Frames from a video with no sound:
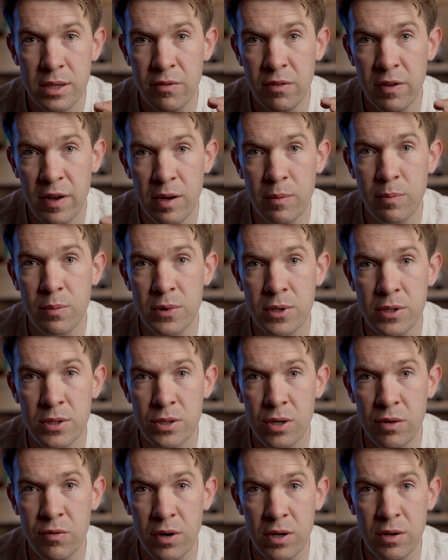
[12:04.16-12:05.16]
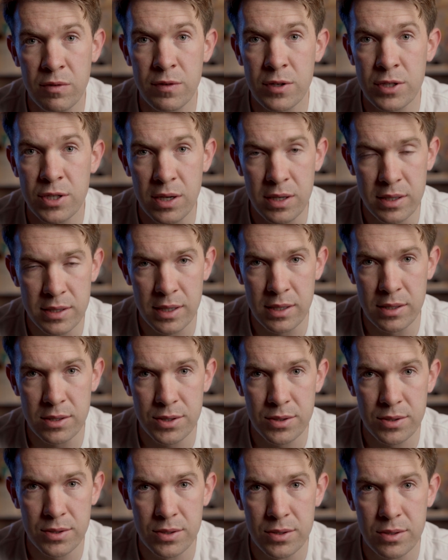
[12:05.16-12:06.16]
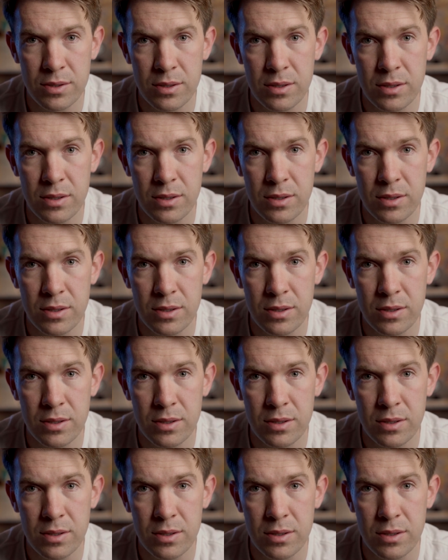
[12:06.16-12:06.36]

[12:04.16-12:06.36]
development of artificial intelligence.